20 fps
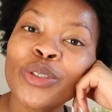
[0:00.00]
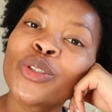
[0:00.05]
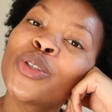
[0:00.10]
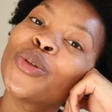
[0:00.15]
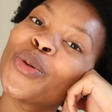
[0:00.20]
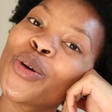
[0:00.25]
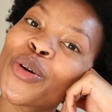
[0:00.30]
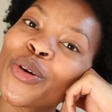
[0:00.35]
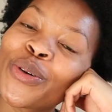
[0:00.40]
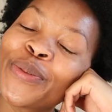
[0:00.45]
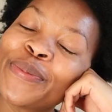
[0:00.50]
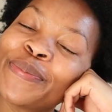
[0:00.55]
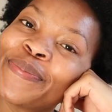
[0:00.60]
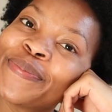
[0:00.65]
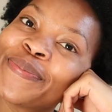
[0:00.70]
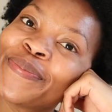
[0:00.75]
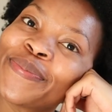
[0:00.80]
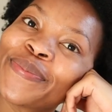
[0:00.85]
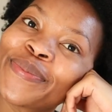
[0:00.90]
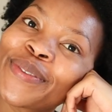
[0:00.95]
tomorrow.
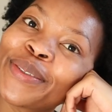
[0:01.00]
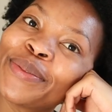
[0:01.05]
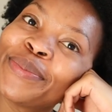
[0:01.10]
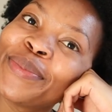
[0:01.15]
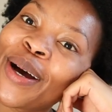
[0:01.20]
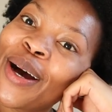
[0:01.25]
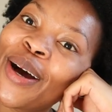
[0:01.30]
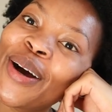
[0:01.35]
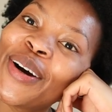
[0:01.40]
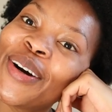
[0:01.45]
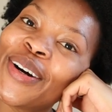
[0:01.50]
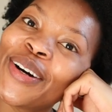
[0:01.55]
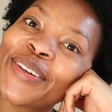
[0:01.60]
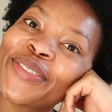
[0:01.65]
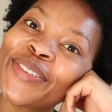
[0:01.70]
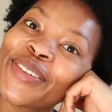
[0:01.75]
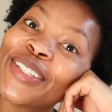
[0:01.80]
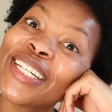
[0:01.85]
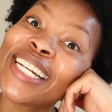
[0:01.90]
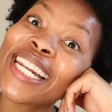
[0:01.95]

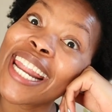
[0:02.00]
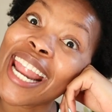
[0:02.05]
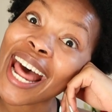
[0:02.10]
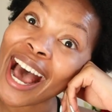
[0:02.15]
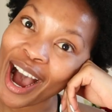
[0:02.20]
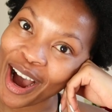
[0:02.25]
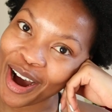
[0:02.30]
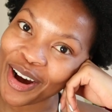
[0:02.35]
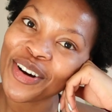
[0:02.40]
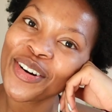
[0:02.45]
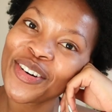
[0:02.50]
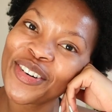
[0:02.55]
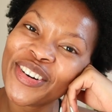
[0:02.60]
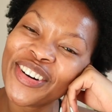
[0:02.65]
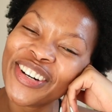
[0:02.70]
Bye for now.